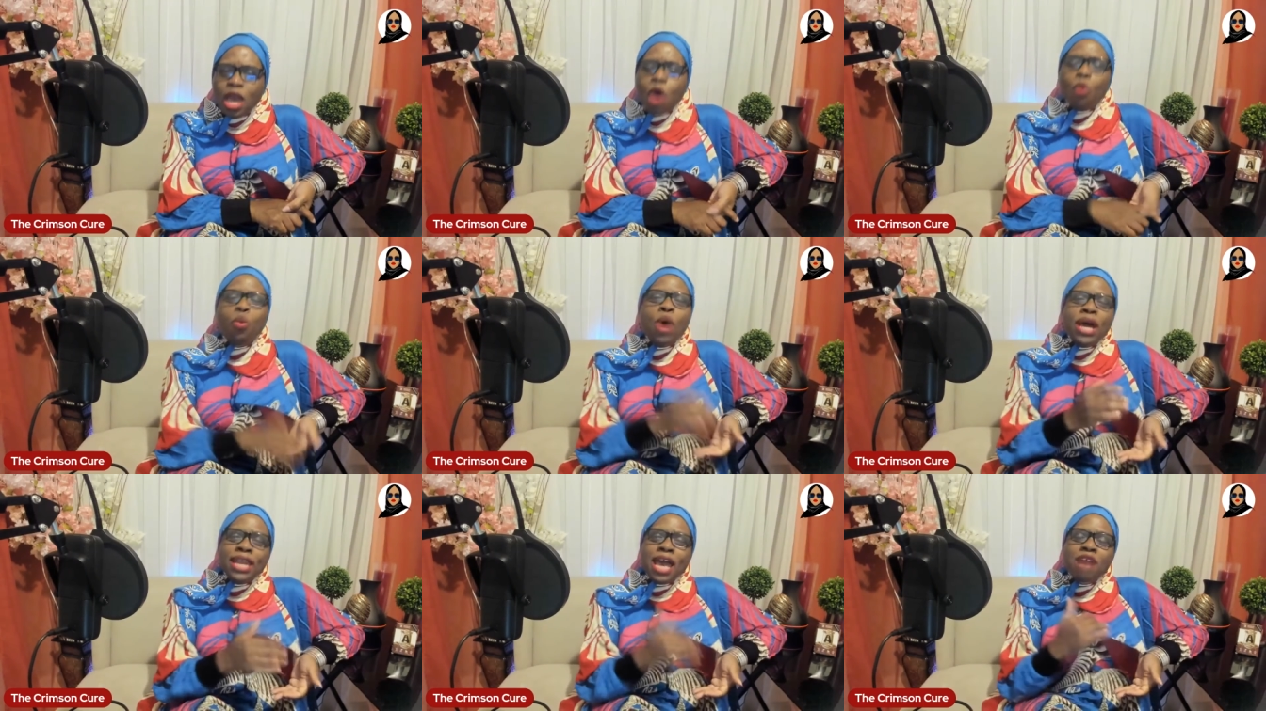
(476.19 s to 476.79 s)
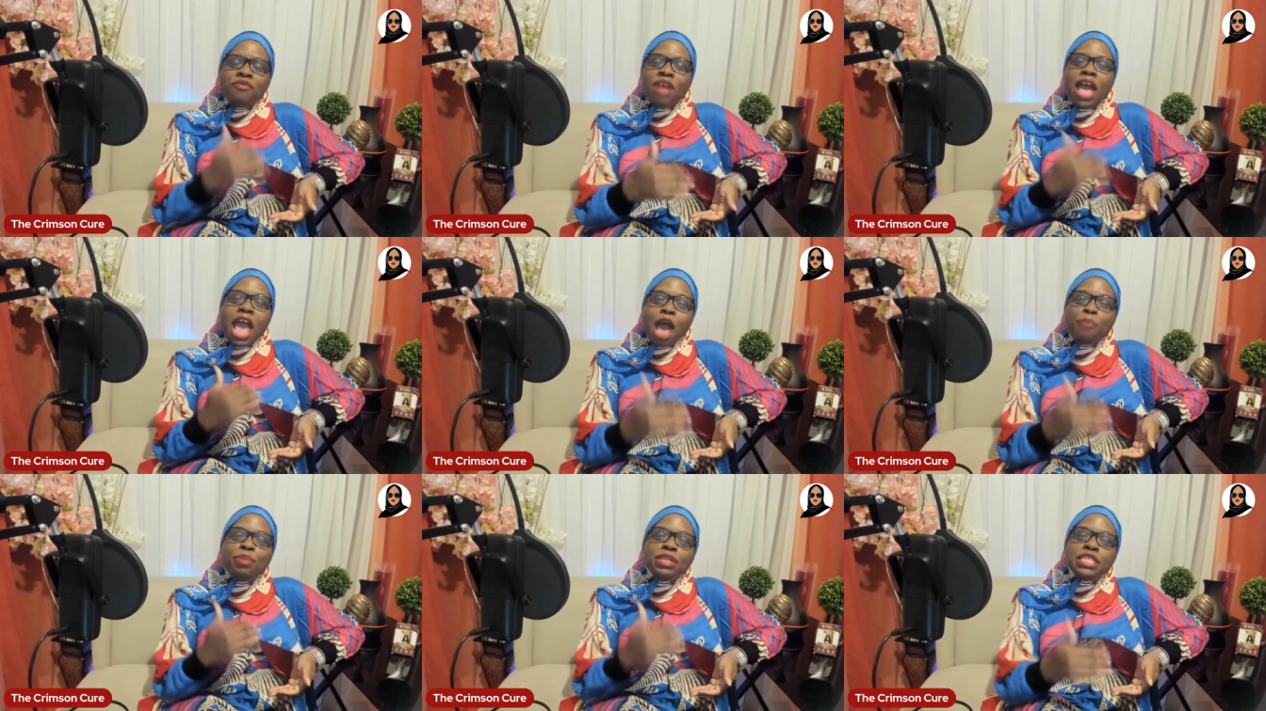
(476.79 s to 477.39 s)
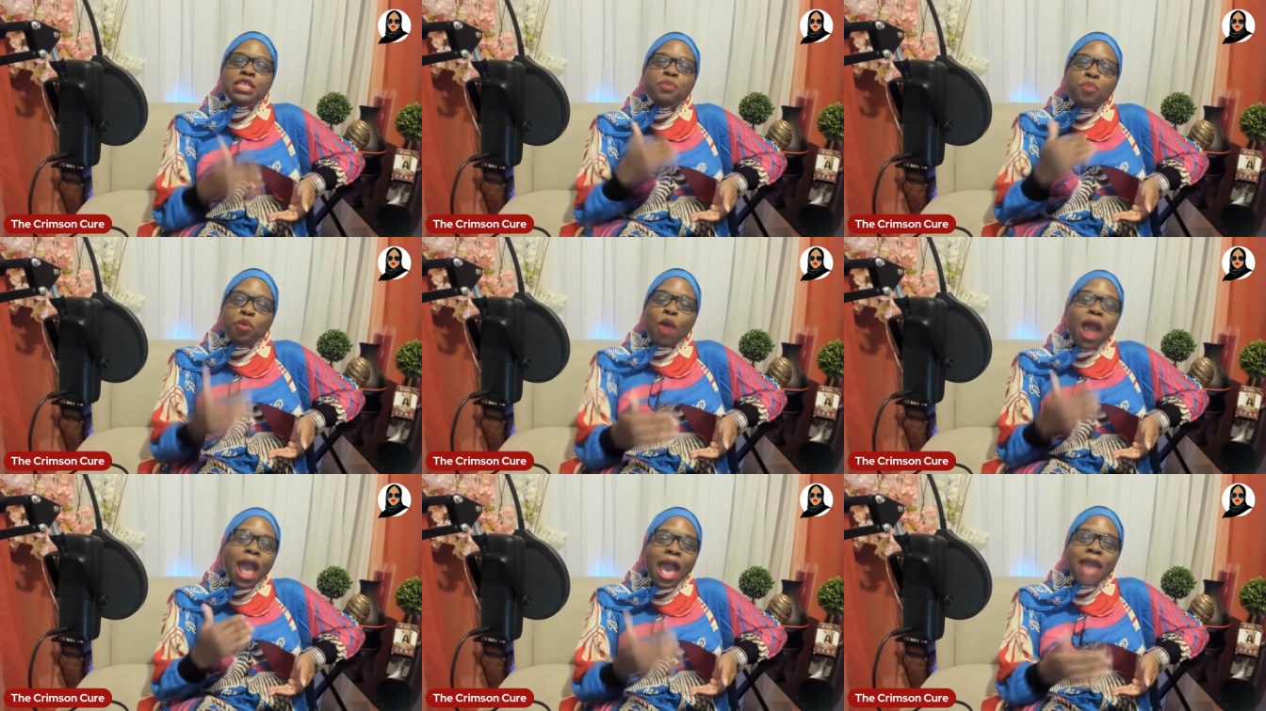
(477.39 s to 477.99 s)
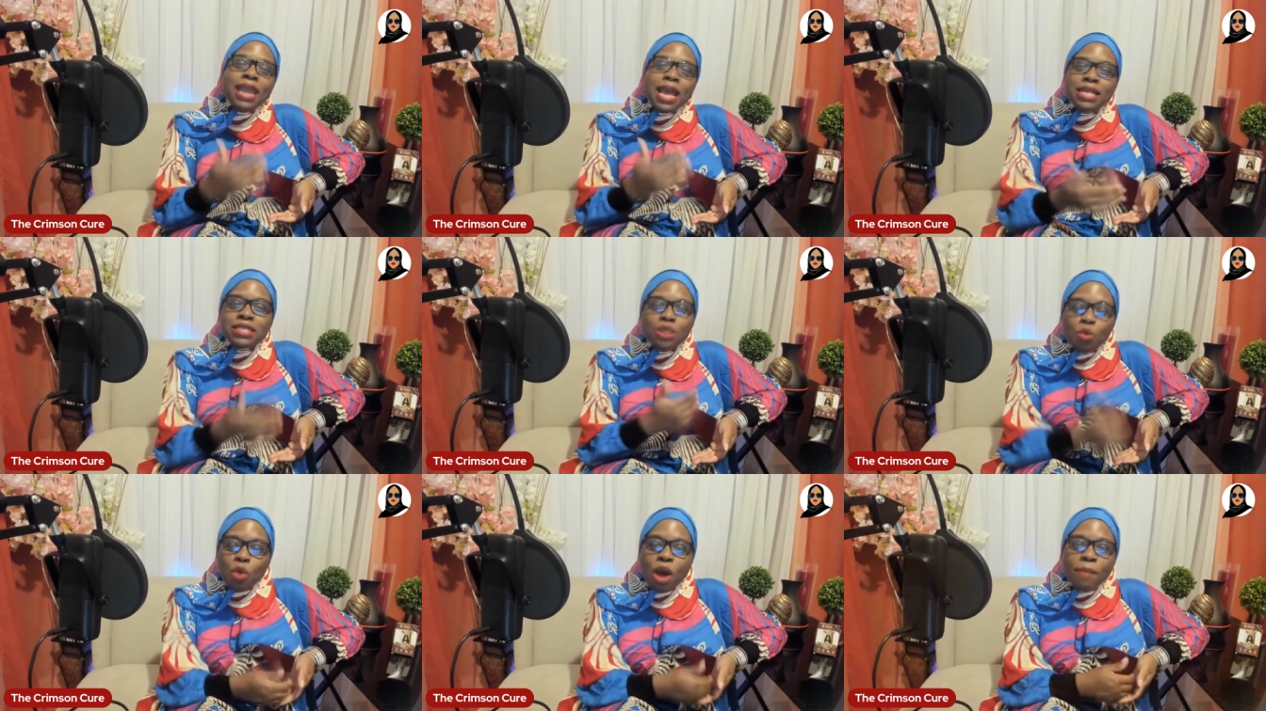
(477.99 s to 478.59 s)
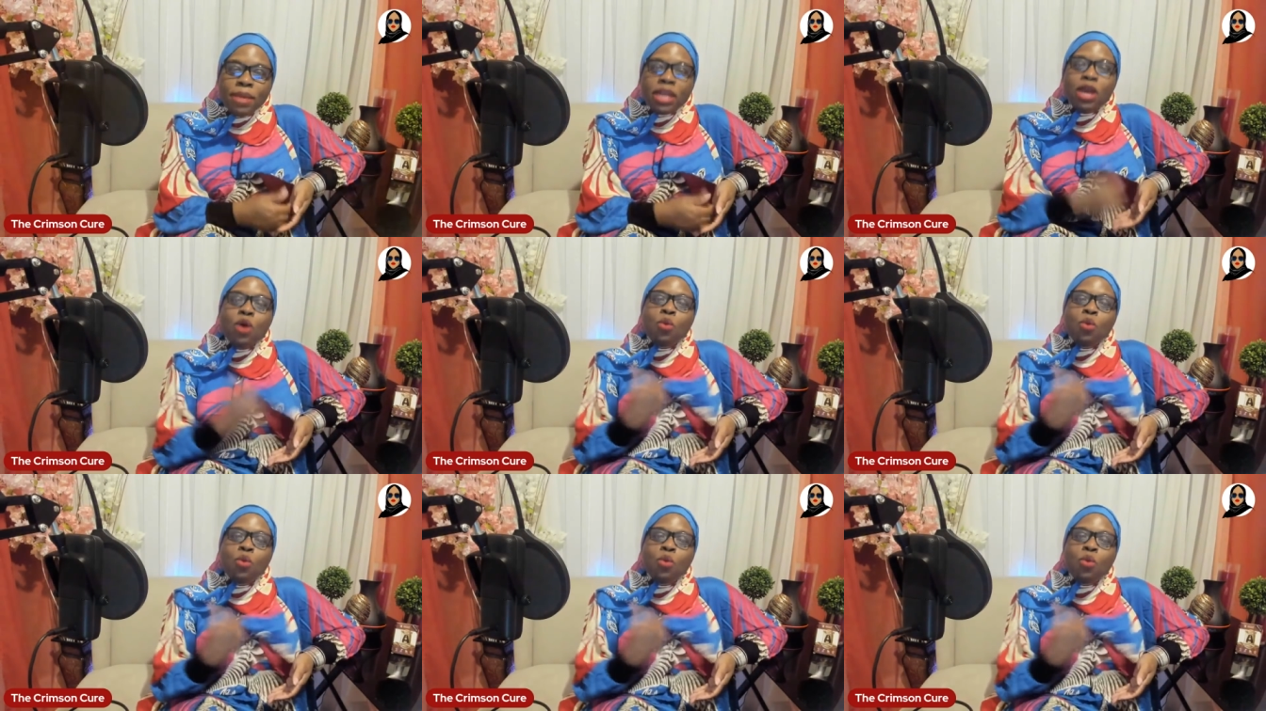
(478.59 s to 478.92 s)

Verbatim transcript: Whatever happened to pride as a woman?